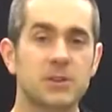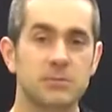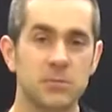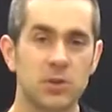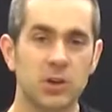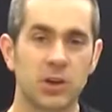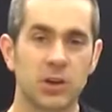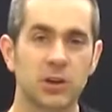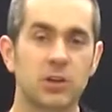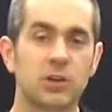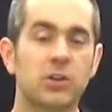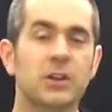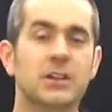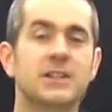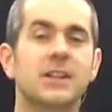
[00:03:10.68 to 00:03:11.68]
is muted,
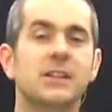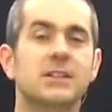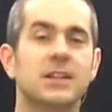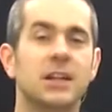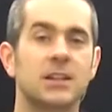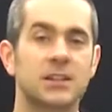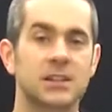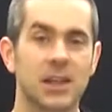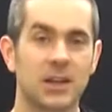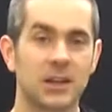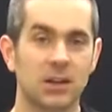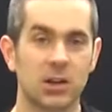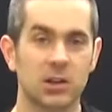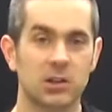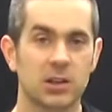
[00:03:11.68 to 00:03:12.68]
you can still send
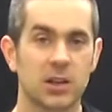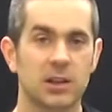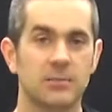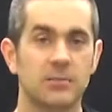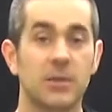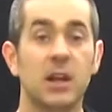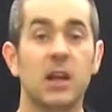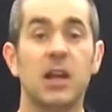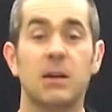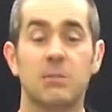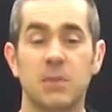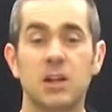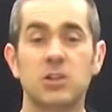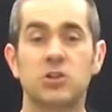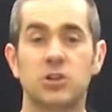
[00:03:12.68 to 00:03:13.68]
signal out to it. It
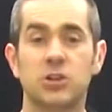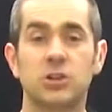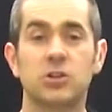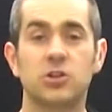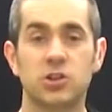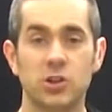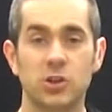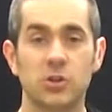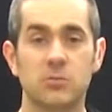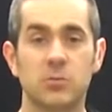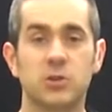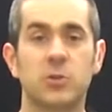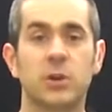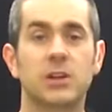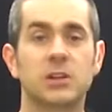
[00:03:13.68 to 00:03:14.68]
means you can tune
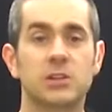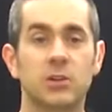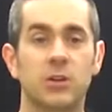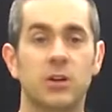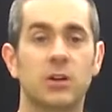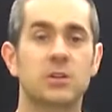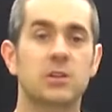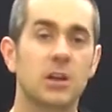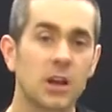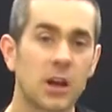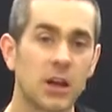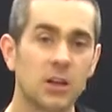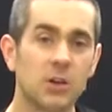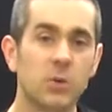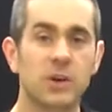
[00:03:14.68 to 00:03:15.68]
between songs
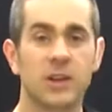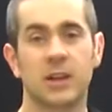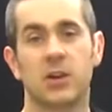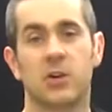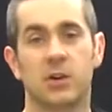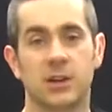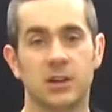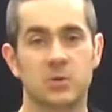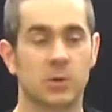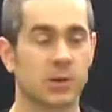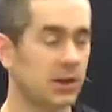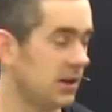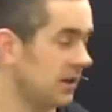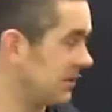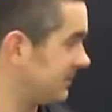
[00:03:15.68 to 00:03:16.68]
and no one in the audience will
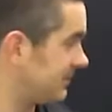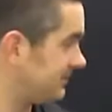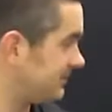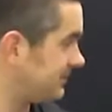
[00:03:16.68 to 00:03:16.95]
hear.